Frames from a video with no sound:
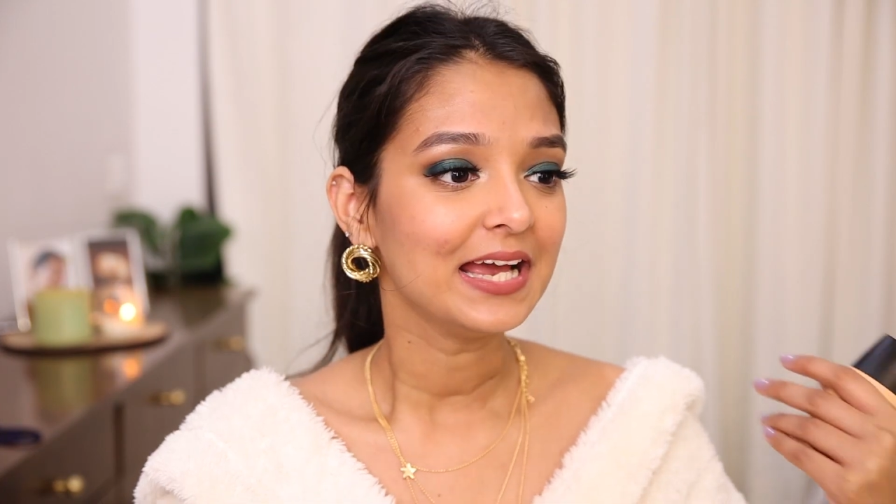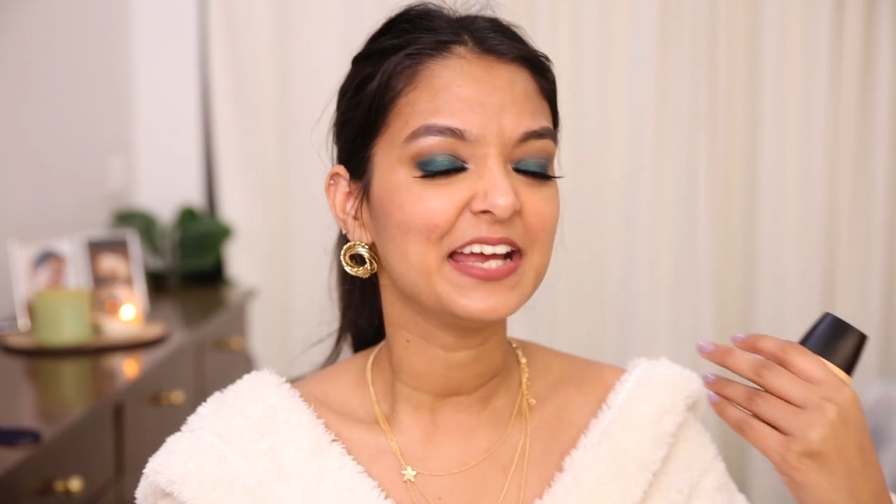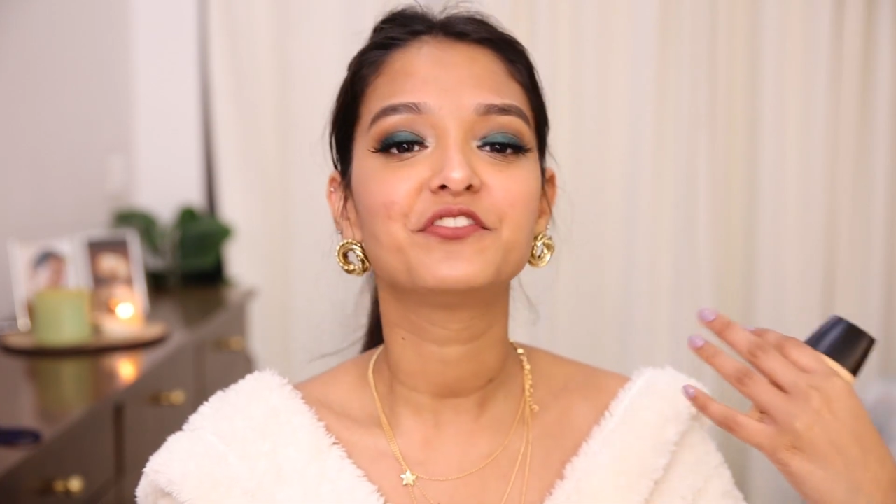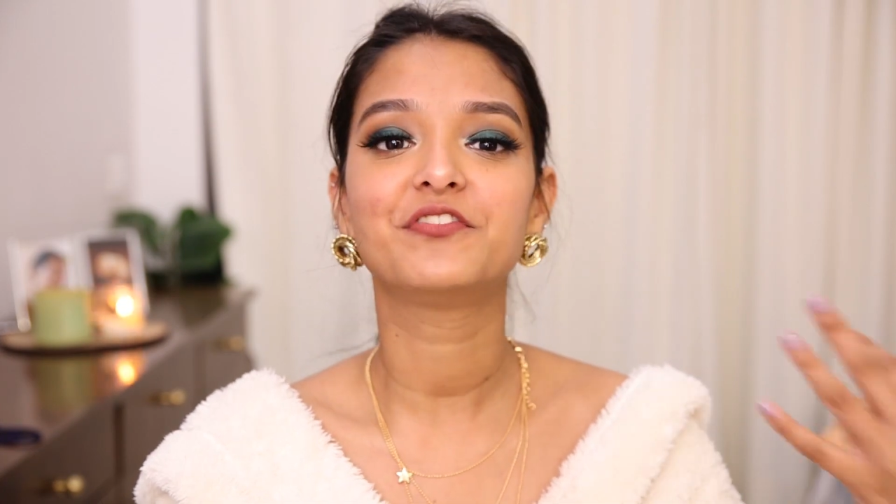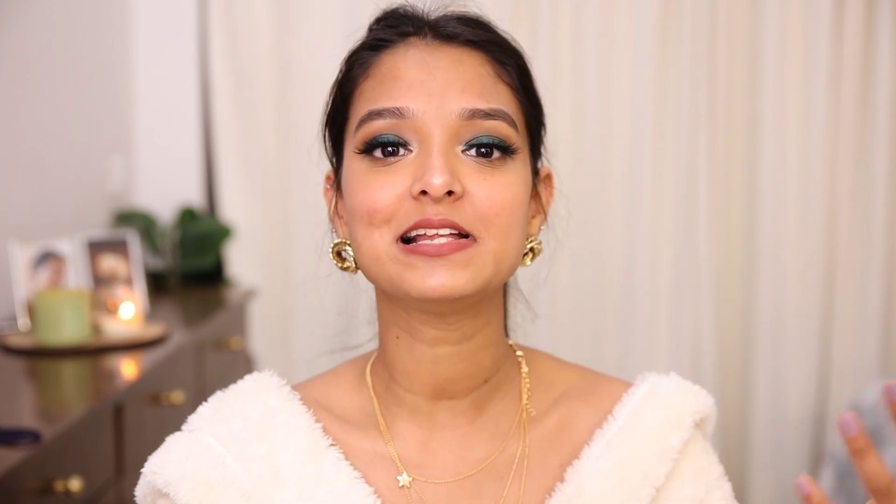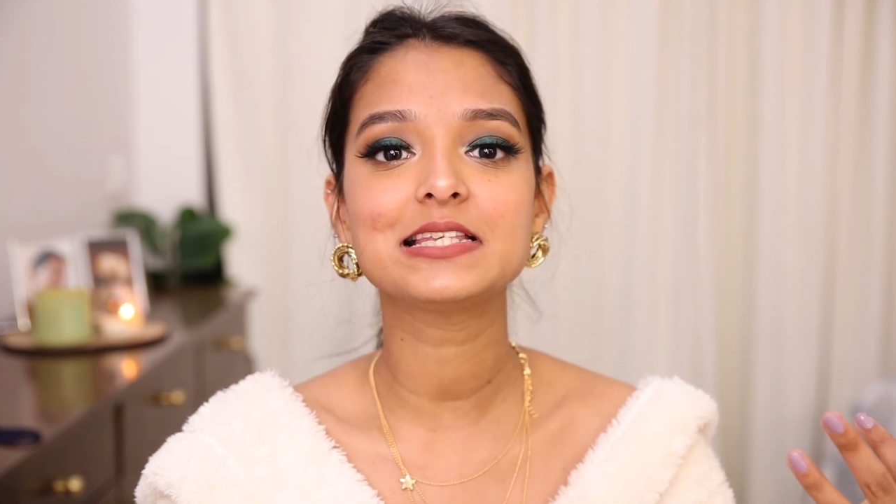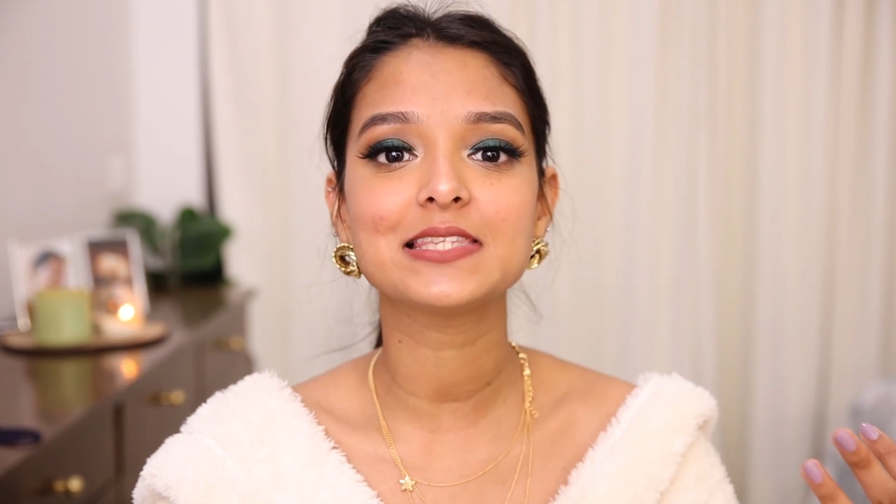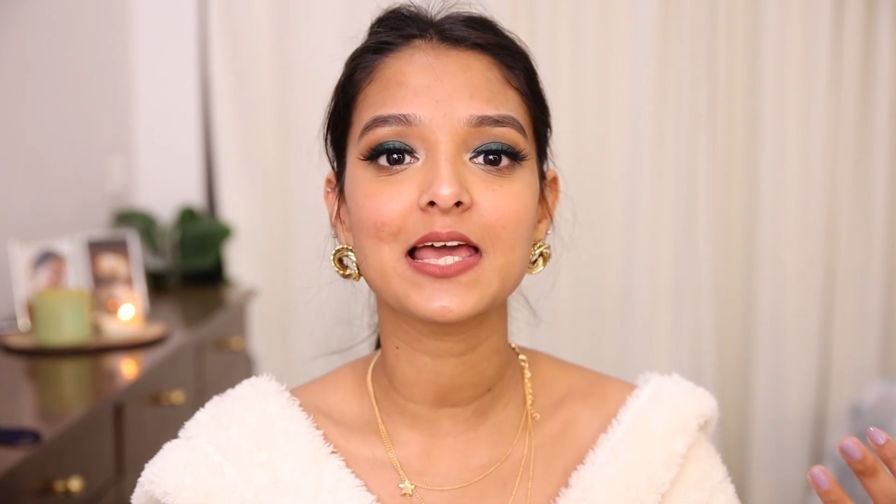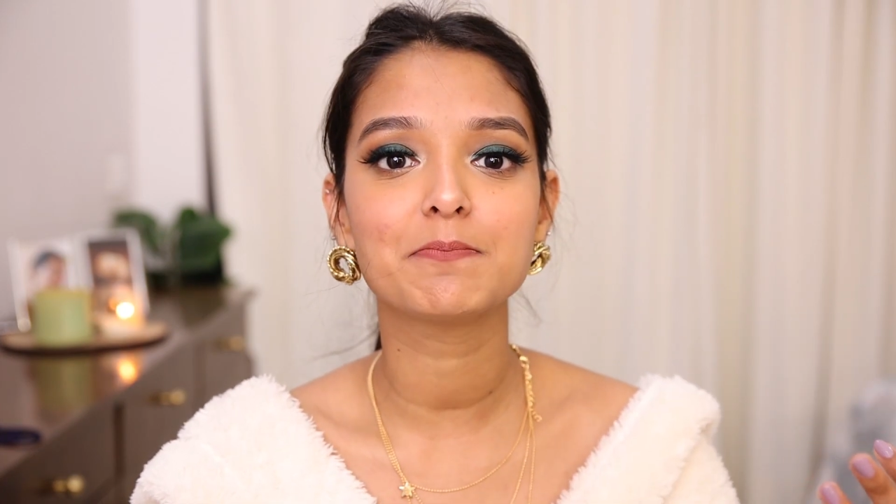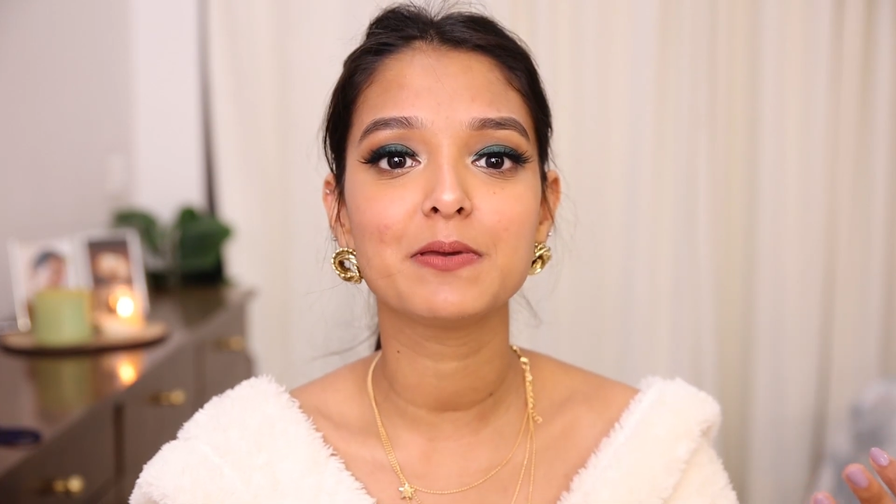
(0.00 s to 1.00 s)
It feels
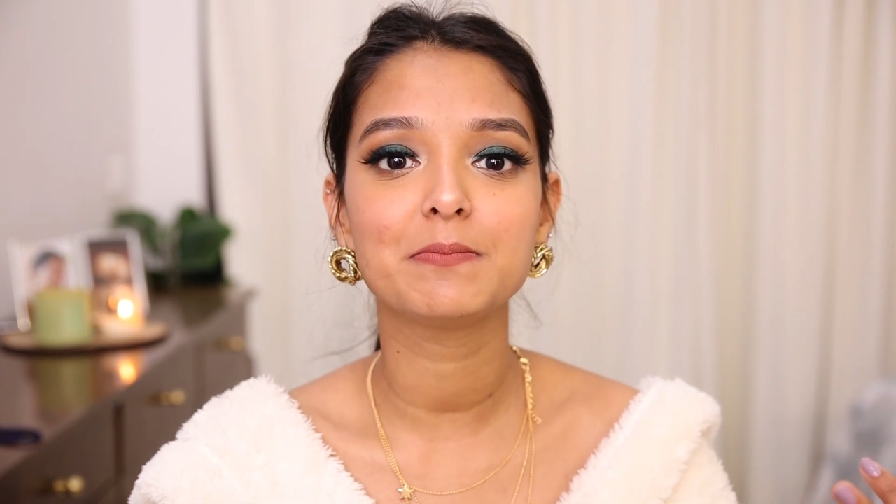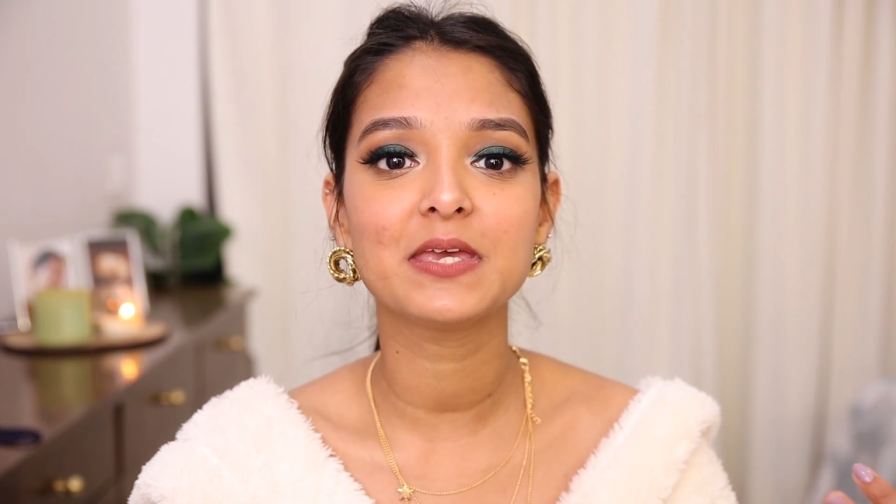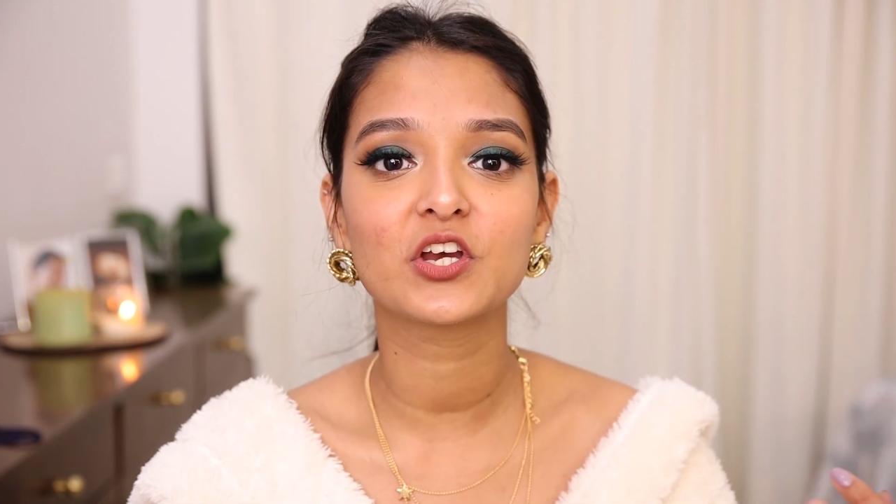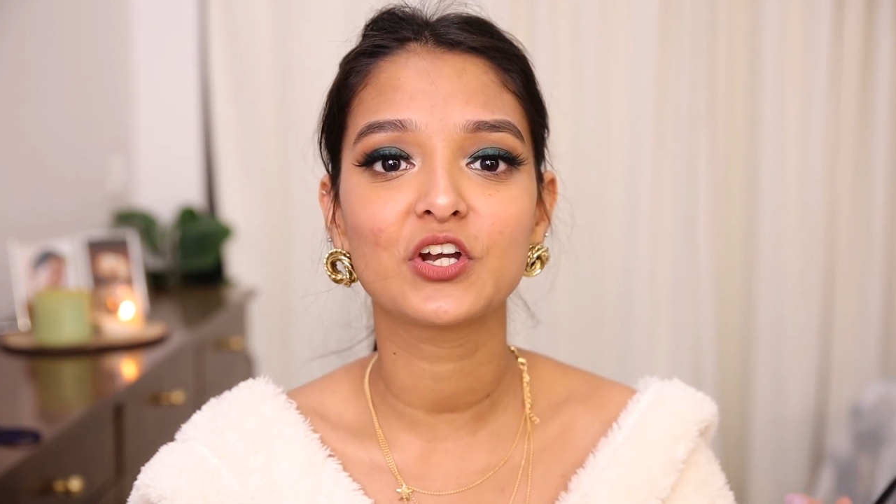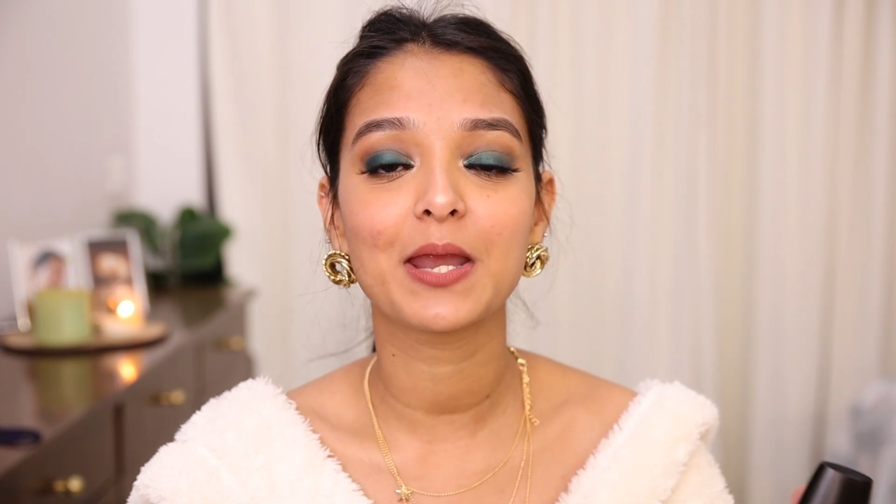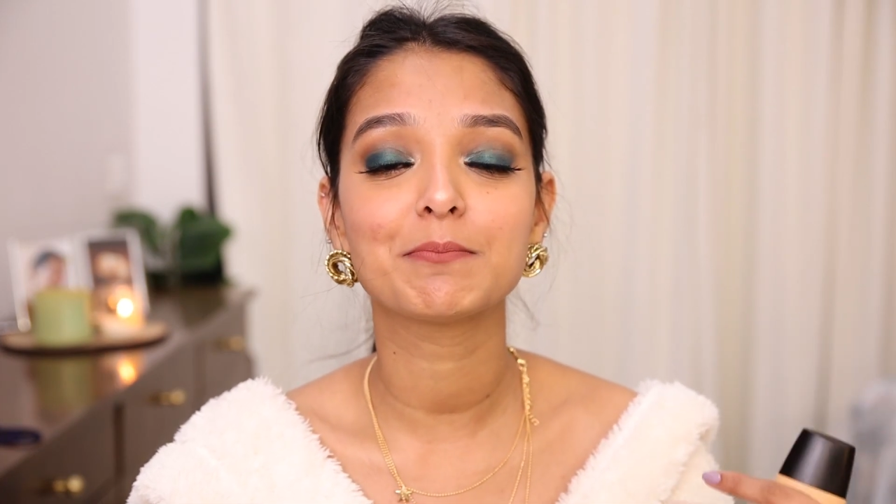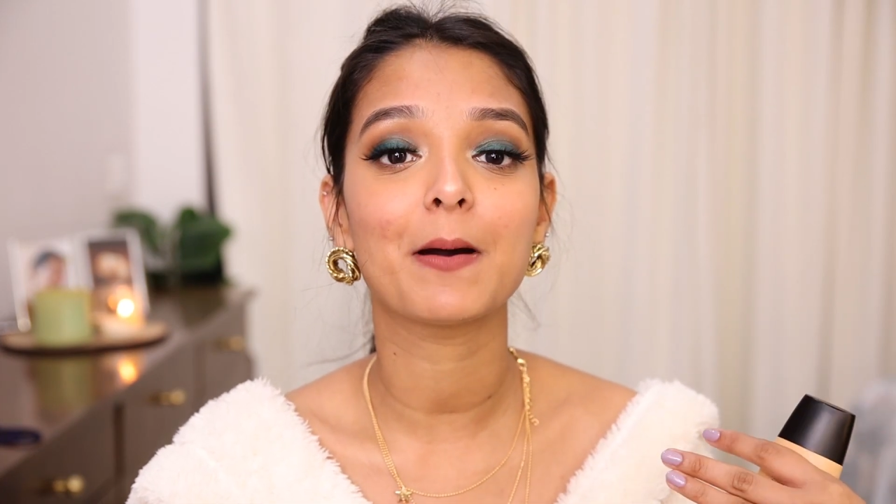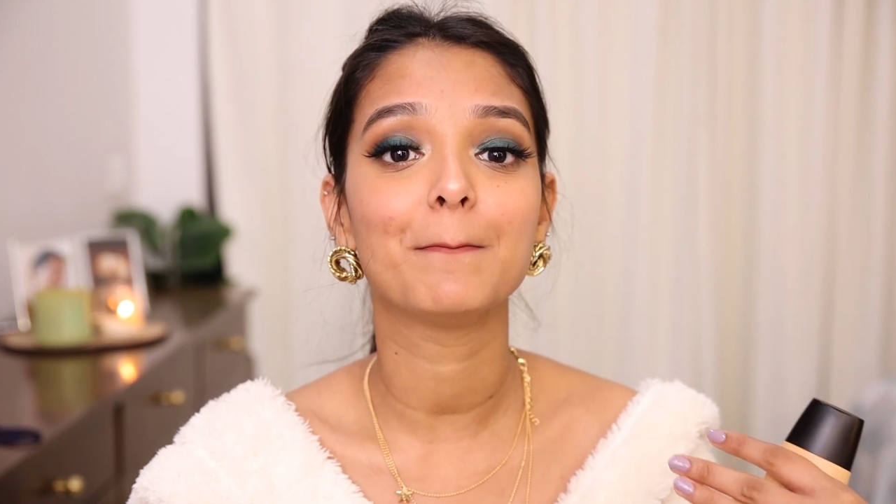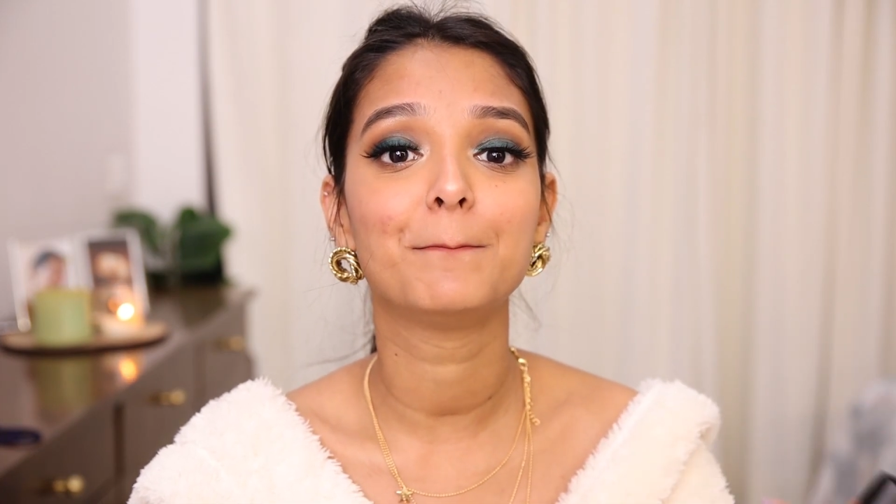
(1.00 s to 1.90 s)
like BB cream